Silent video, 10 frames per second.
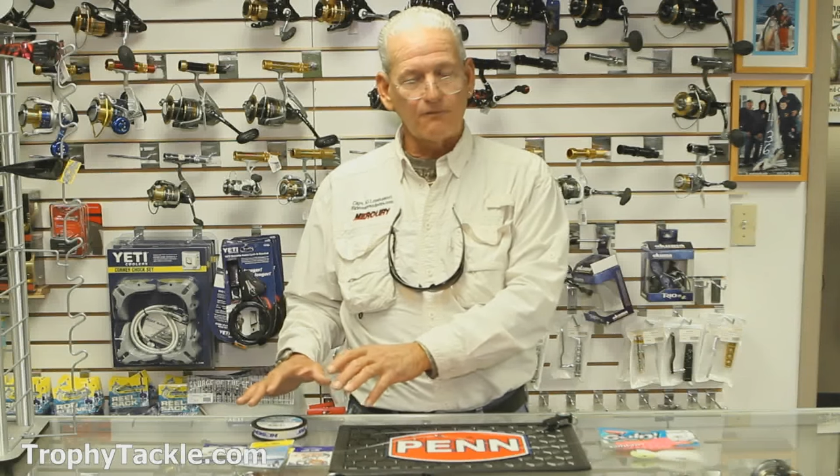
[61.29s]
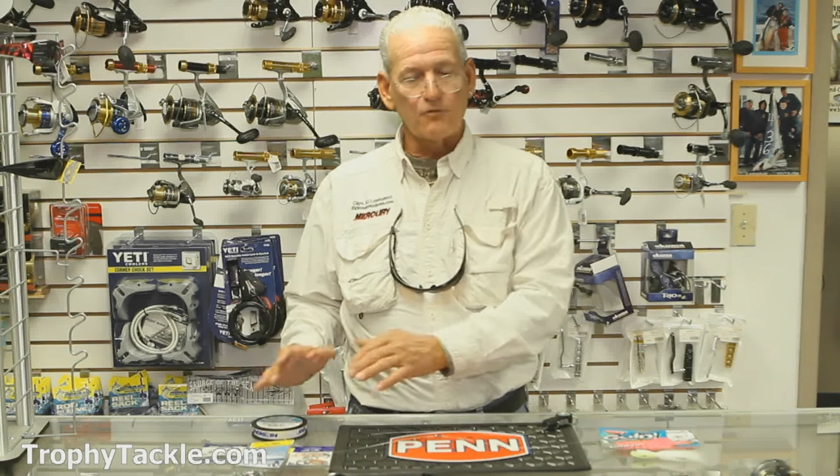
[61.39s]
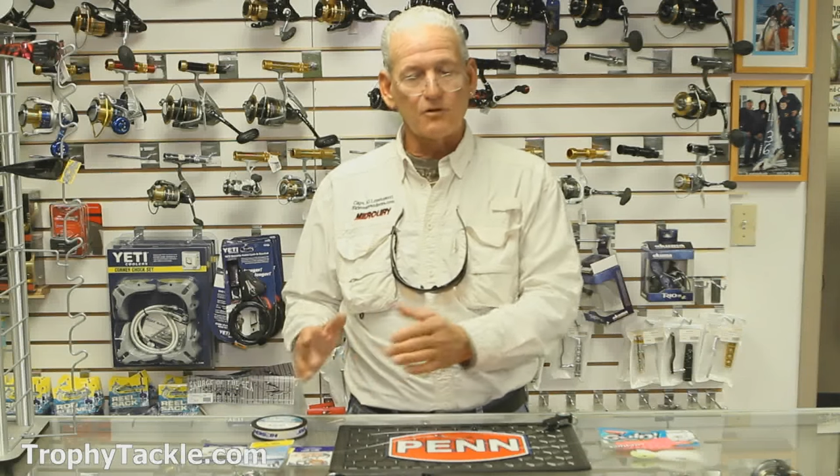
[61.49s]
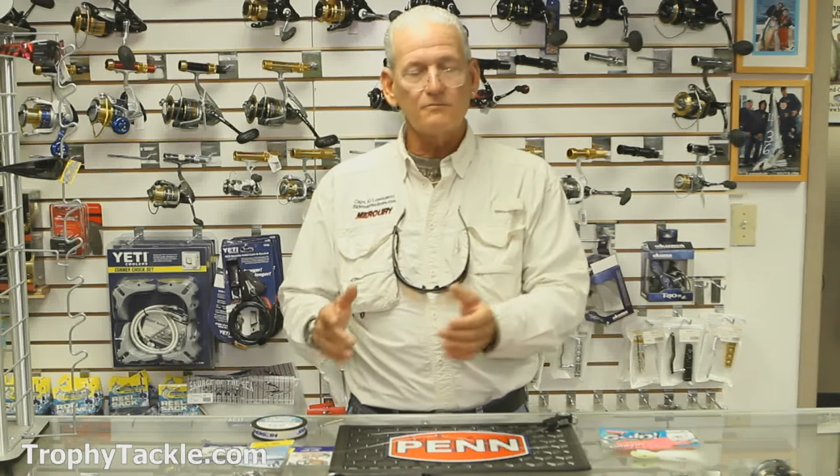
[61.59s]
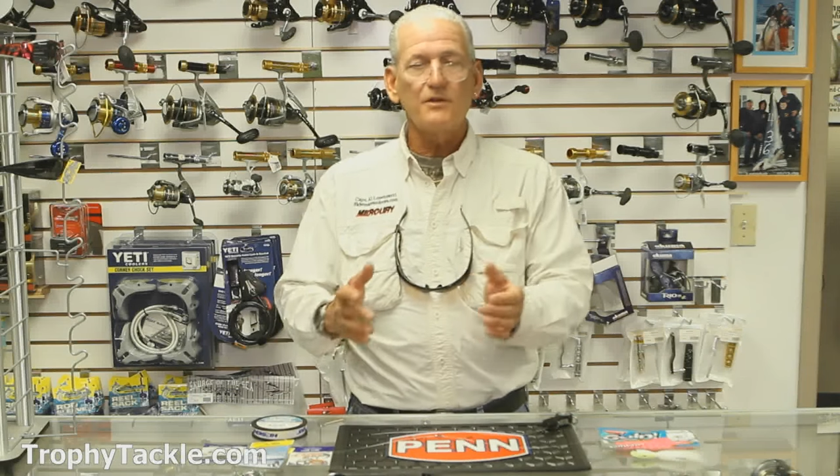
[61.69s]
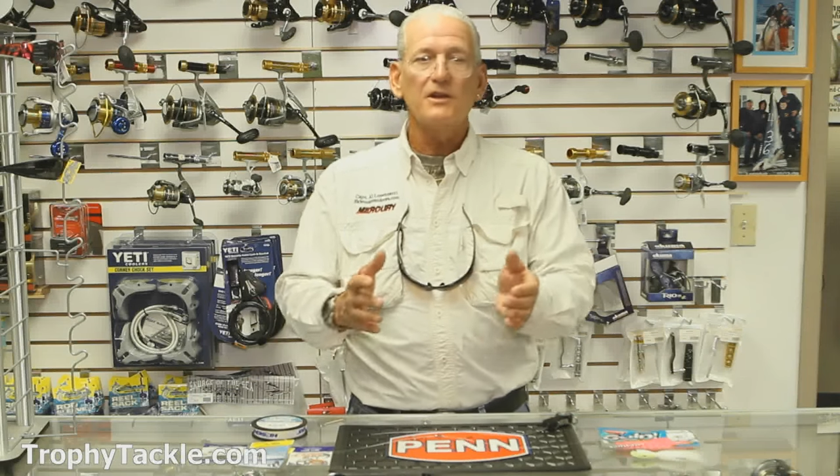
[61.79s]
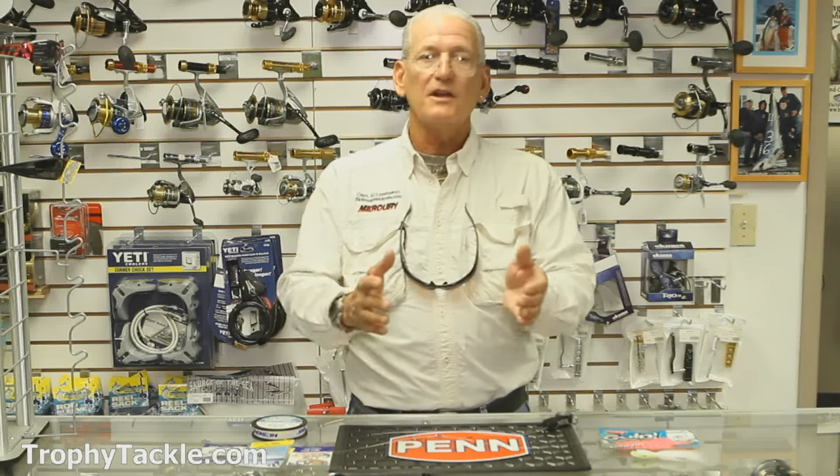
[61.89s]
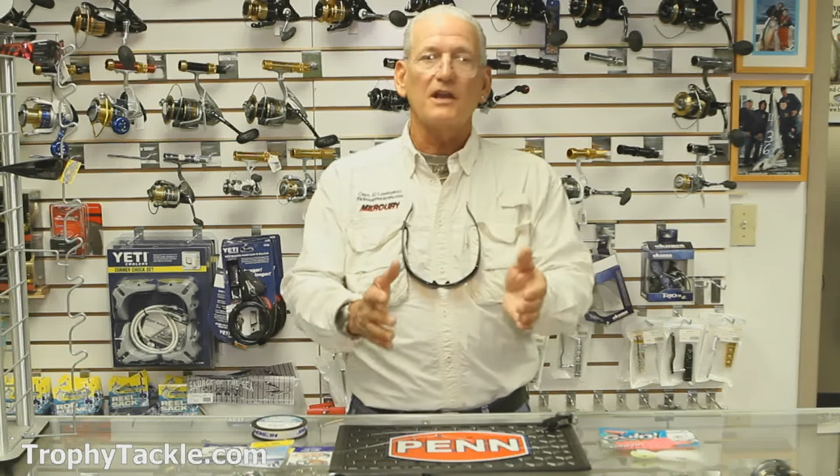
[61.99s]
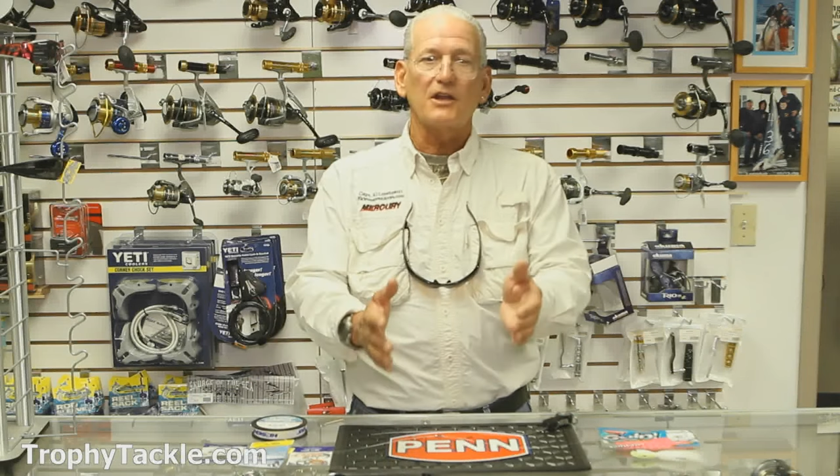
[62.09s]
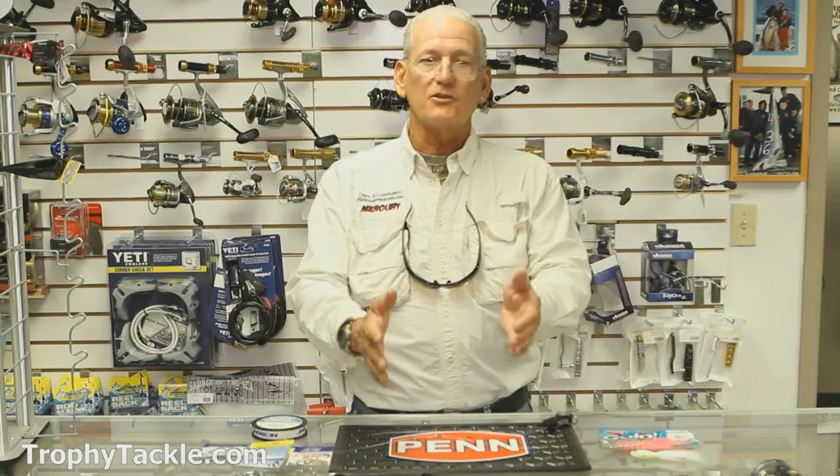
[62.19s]
form,
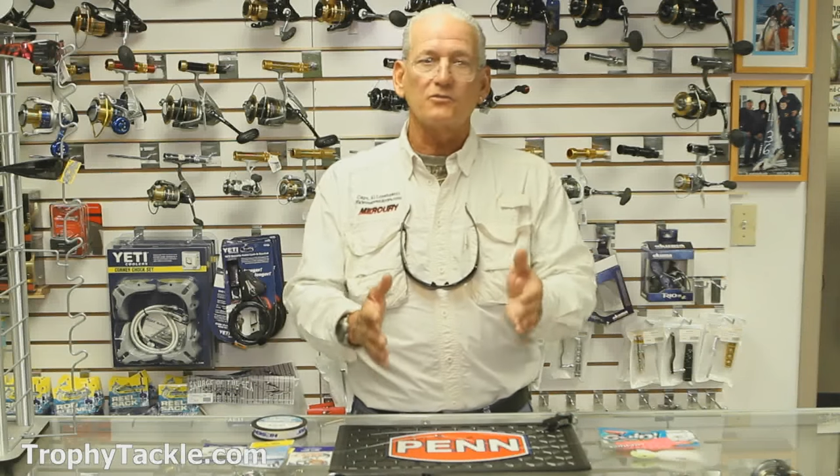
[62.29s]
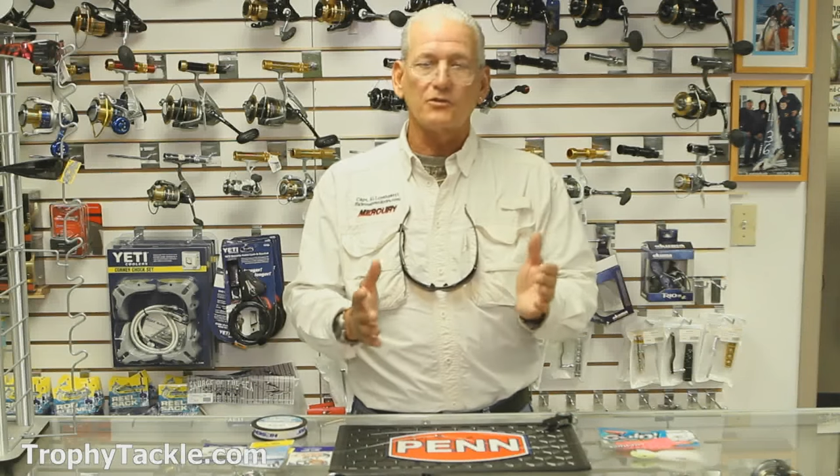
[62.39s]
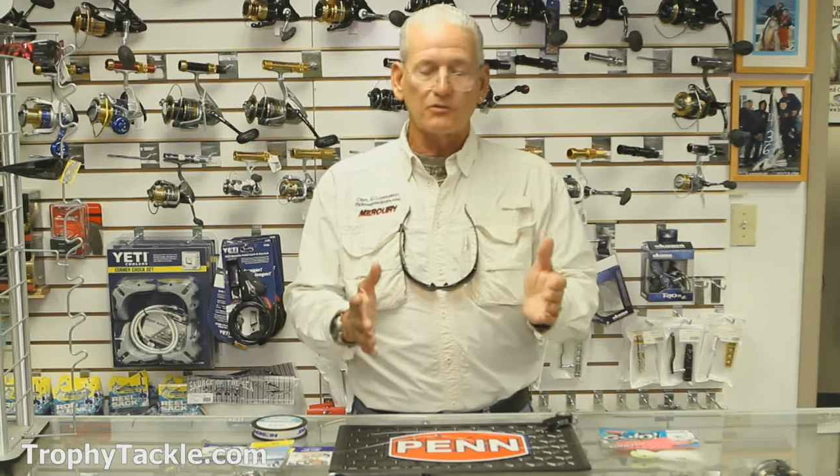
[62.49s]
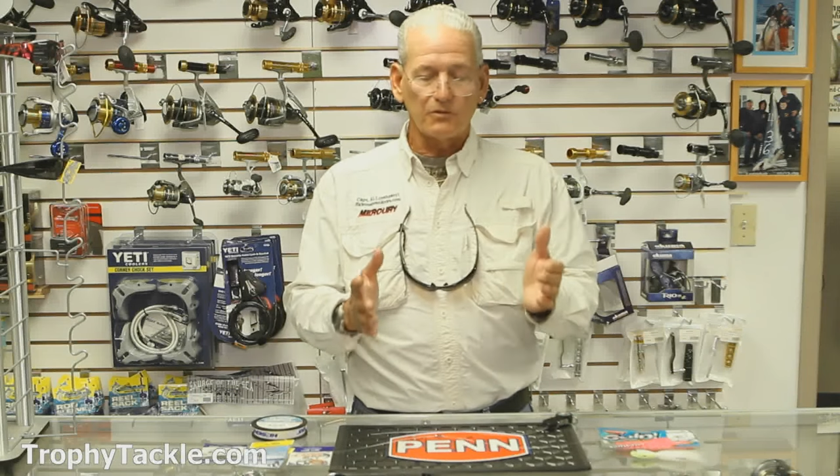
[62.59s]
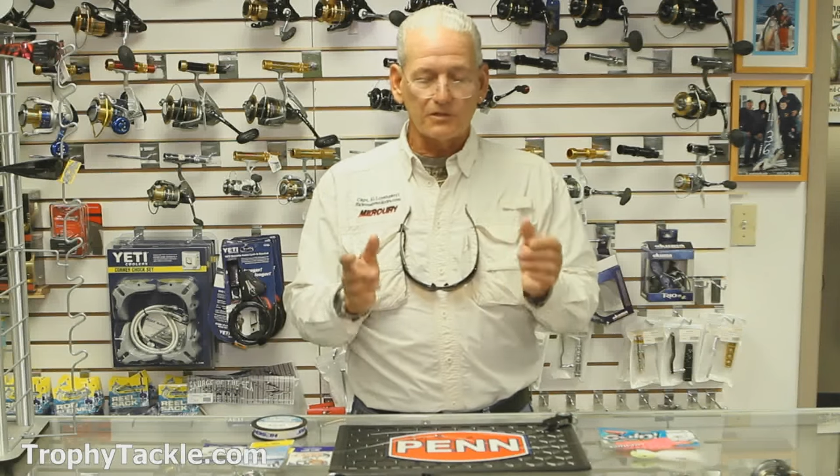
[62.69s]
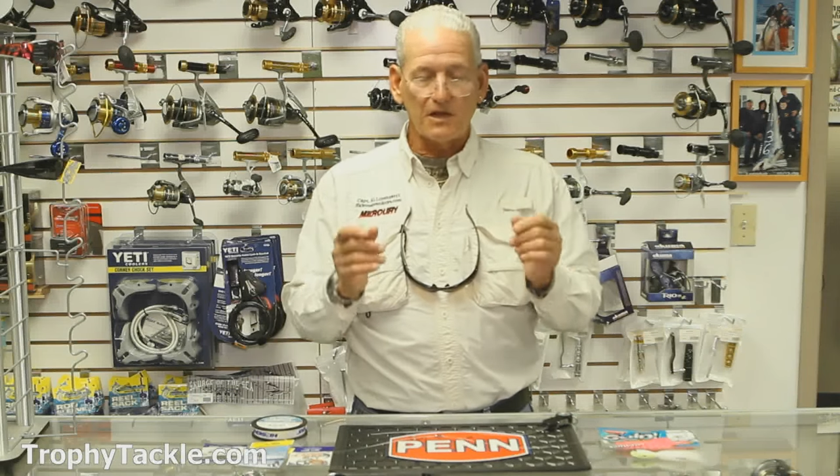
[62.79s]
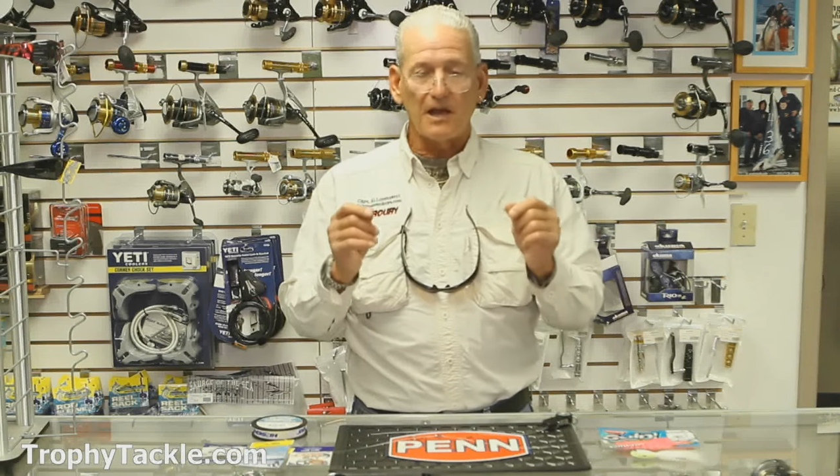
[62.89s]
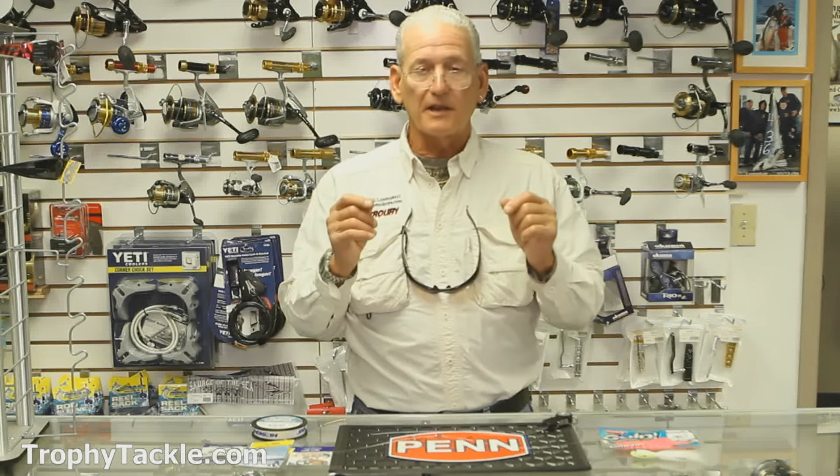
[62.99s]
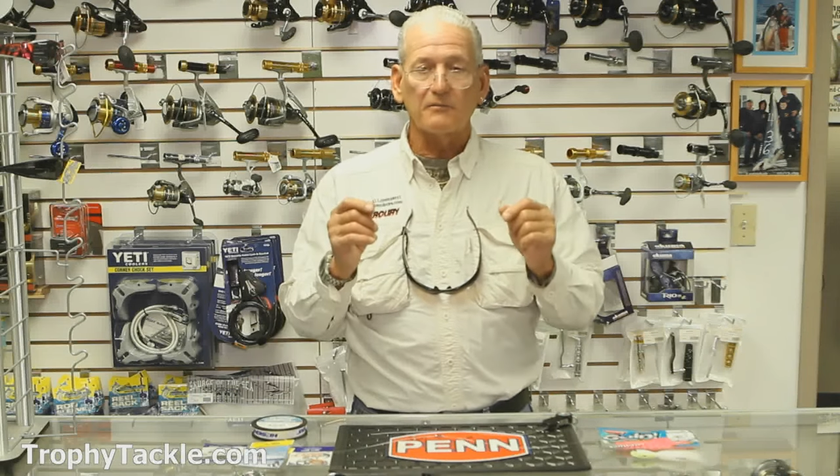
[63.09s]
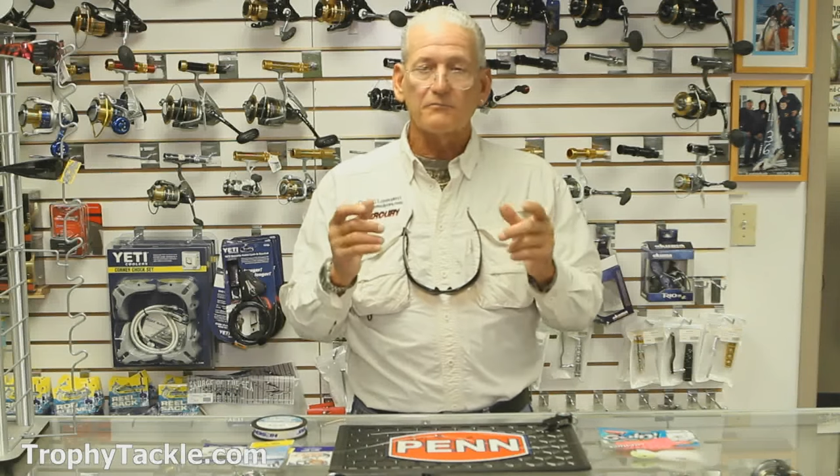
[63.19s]
and you can do the
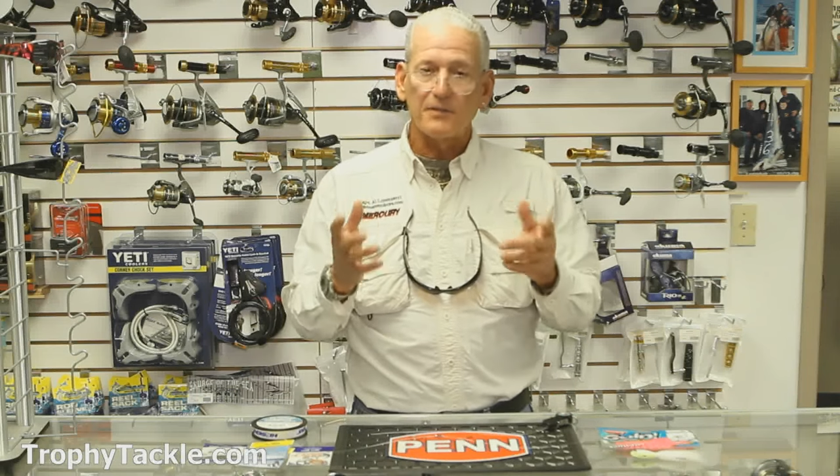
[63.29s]
tying.